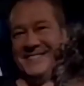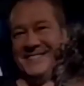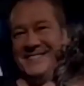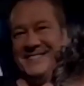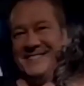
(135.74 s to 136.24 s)

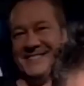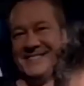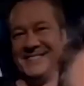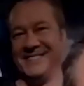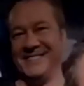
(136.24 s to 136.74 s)

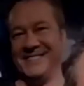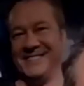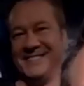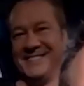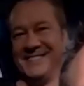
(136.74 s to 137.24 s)

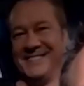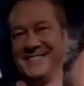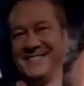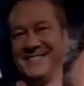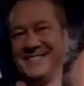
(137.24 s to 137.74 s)

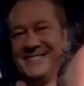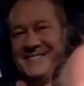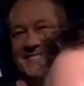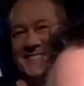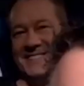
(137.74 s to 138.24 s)

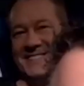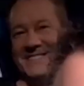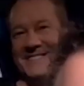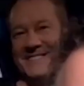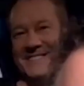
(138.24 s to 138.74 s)

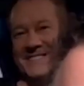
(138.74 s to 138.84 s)
(silent)